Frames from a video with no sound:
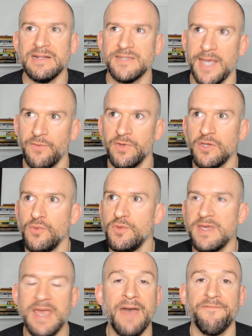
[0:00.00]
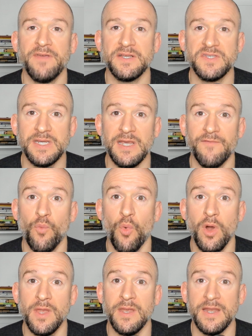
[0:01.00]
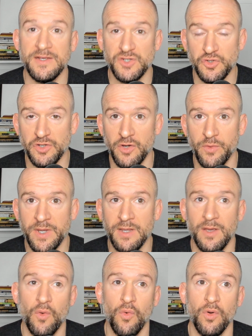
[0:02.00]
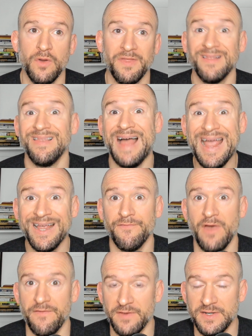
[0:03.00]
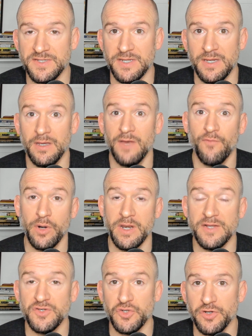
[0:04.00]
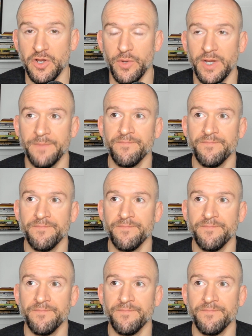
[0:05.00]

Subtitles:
telling you the efficacy of what it is you're doing or the lack of efficacy of what it is you're doing.